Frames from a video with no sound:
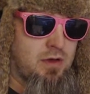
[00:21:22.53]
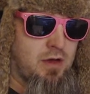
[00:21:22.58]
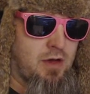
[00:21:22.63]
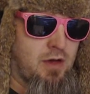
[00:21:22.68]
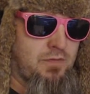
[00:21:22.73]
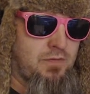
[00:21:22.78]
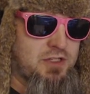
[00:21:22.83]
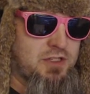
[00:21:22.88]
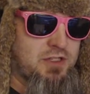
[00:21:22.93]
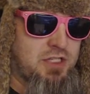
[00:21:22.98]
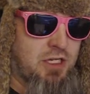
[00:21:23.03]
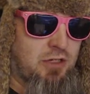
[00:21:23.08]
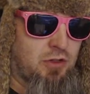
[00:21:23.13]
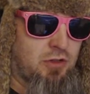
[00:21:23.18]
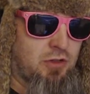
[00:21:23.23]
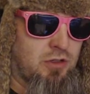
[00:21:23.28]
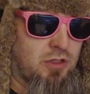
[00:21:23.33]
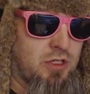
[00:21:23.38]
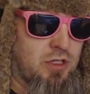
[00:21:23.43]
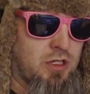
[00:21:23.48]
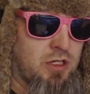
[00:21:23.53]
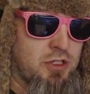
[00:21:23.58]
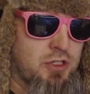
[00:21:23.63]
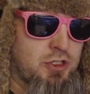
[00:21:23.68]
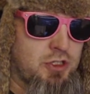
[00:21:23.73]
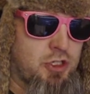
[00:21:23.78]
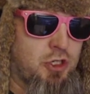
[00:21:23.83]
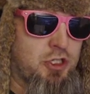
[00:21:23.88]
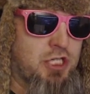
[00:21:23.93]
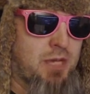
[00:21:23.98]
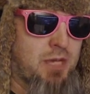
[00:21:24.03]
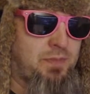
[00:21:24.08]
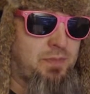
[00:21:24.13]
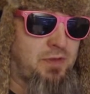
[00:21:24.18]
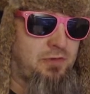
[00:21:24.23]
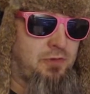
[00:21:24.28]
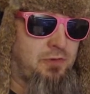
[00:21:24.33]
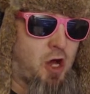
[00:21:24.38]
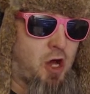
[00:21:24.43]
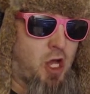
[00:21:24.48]
of the signal turns up the
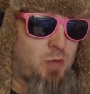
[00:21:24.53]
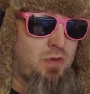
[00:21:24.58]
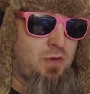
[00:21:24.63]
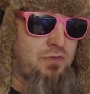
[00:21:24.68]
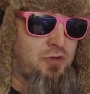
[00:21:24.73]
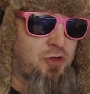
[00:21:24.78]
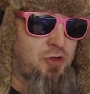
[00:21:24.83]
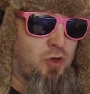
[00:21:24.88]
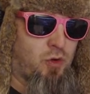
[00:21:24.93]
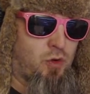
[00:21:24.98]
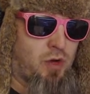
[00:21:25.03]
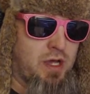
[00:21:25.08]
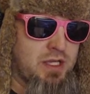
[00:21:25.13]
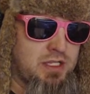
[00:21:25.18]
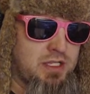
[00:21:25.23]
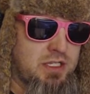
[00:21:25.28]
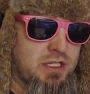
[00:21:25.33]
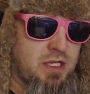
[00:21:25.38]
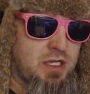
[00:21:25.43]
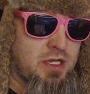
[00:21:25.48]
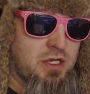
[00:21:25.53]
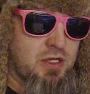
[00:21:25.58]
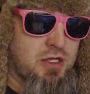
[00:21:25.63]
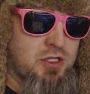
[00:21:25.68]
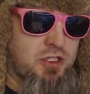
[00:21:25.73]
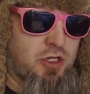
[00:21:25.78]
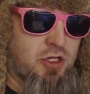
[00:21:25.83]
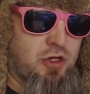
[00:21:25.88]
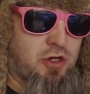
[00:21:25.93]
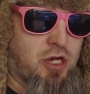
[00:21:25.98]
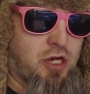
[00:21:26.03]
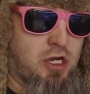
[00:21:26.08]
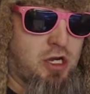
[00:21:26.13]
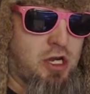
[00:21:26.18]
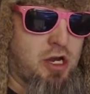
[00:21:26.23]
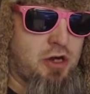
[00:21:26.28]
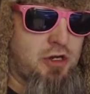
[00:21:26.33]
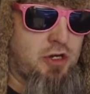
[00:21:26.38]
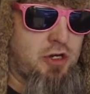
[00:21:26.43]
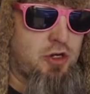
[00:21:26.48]
volume of the noise, so you can
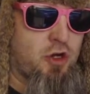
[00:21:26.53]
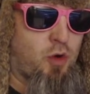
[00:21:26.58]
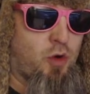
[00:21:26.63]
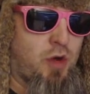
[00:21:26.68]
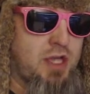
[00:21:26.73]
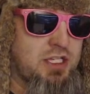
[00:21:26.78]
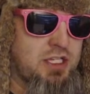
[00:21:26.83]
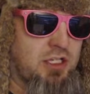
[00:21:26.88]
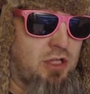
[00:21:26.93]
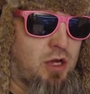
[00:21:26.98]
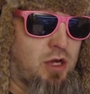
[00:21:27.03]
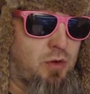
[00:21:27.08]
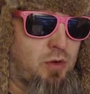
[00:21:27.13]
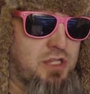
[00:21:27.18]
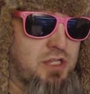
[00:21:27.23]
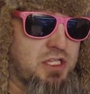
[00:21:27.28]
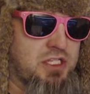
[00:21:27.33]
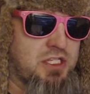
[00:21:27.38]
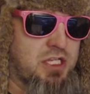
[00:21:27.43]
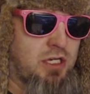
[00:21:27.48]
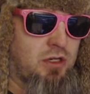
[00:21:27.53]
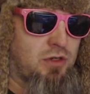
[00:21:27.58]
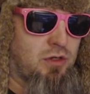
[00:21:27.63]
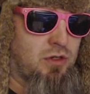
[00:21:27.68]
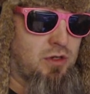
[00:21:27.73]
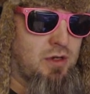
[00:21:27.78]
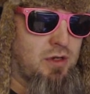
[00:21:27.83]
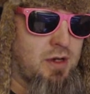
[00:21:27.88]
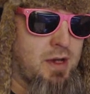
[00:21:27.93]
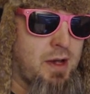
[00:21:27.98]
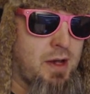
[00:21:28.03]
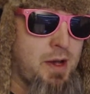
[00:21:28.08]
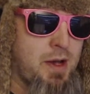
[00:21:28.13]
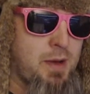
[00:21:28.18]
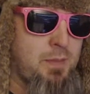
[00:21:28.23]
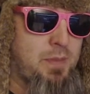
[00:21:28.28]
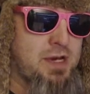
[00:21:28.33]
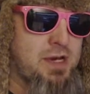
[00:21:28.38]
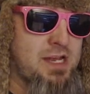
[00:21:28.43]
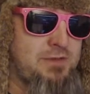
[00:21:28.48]
hear noise along with the signal.
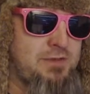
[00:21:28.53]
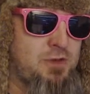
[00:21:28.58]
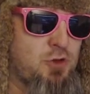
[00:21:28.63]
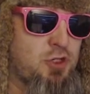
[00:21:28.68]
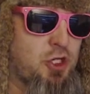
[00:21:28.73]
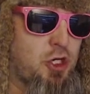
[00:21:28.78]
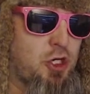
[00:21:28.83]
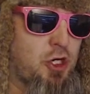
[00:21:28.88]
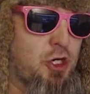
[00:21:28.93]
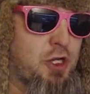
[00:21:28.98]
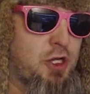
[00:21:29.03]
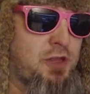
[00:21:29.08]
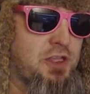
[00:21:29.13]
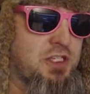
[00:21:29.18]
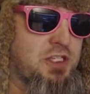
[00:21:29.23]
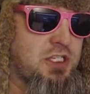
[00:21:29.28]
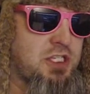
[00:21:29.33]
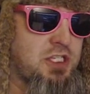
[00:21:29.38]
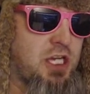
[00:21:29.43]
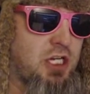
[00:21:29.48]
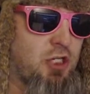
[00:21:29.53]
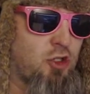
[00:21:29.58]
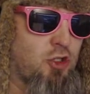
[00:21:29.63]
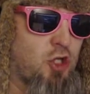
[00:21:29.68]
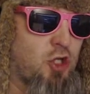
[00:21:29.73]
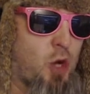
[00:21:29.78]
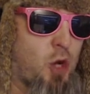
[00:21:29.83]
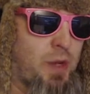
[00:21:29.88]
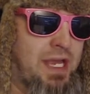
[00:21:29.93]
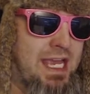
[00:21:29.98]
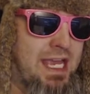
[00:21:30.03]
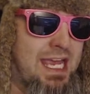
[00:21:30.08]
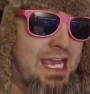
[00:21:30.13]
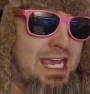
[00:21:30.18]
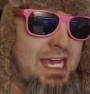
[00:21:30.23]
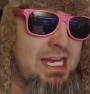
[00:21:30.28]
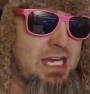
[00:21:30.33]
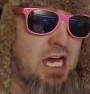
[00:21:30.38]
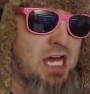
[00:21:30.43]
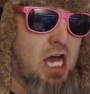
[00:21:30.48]
But if you turn the signal going
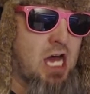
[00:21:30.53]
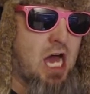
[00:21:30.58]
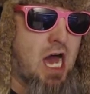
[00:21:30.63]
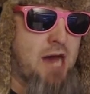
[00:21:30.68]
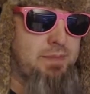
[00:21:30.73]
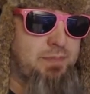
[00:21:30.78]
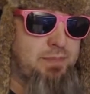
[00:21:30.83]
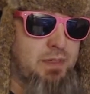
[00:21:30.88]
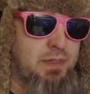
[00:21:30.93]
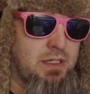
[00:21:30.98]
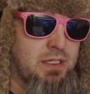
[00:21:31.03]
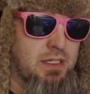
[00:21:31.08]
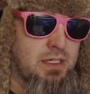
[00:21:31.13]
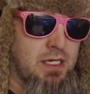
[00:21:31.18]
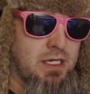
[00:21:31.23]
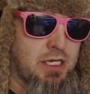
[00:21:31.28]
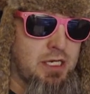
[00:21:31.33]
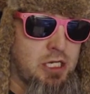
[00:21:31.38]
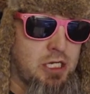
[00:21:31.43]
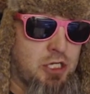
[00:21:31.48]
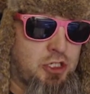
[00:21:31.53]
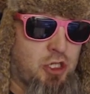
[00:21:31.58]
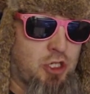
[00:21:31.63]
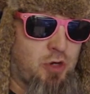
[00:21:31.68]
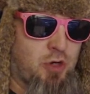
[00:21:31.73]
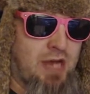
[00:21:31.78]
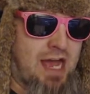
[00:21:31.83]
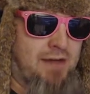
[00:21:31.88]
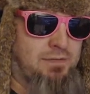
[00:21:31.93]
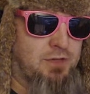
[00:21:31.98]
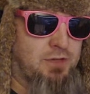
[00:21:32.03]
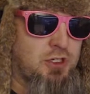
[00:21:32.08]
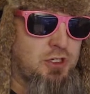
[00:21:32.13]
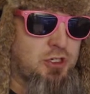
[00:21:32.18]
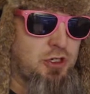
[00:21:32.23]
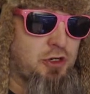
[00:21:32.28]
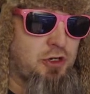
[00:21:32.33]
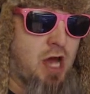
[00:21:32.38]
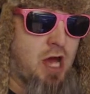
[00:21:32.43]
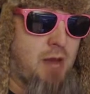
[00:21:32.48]
in up, you don't have to
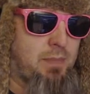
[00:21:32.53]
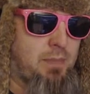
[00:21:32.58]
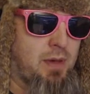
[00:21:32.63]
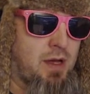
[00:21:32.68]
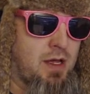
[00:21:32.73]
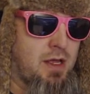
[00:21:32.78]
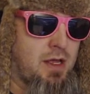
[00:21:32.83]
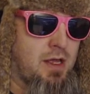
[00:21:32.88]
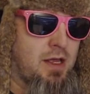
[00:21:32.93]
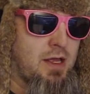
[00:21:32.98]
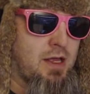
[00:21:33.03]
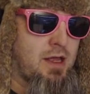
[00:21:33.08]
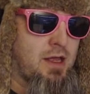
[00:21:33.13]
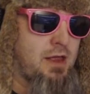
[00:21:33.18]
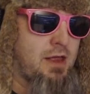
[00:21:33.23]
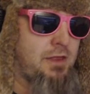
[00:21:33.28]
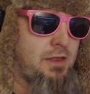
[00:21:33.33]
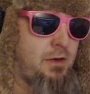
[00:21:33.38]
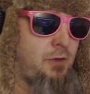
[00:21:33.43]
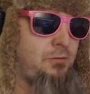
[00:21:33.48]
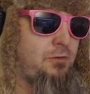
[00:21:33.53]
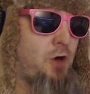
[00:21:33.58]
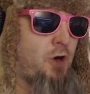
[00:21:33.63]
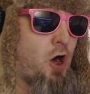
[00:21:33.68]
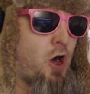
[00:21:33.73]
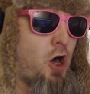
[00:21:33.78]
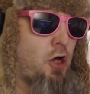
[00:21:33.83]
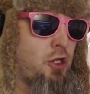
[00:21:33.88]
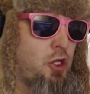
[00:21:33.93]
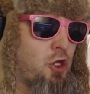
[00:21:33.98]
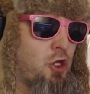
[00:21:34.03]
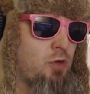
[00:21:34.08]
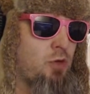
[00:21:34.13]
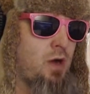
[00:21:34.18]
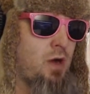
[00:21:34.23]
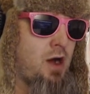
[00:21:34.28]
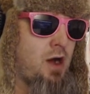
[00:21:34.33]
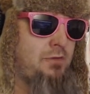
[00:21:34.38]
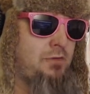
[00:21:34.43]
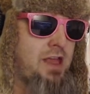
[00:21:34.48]
turn up the volume
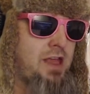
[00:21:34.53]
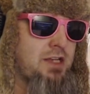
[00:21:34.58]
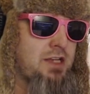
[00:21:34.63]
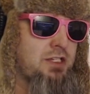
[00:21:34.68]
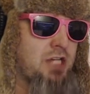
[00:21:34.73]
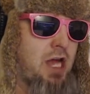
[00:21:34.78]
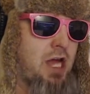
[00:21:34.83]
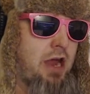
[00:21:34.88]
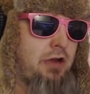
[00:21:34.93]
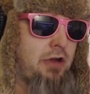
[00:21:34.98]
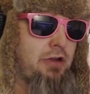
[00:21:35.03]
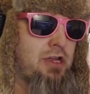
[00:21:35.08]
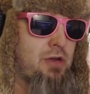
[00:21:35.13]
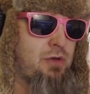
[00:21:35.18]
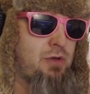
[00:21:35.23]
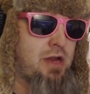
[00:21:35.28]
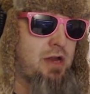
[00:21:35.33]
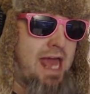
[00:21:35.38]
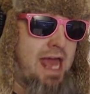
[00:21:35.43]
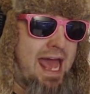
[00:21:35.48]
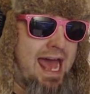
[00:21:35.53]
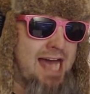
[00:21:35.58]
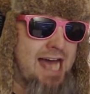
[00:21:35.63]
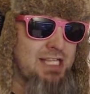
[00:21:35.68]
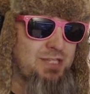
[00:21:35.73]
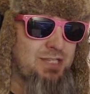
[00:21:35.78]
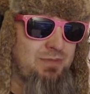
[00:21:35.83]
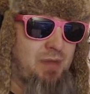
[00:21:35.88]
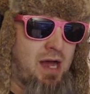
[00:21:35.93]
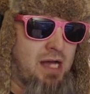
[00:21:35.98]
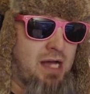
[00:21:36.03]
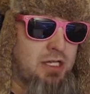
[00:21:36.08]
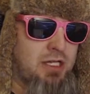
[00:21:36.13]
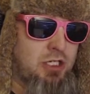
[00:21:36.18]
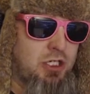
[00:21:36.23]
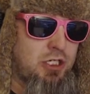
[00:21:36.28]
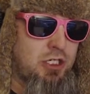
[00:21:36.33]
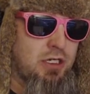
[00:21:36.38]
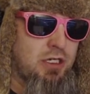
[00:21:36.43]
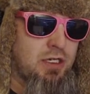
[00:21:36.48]
of the entire unit as much.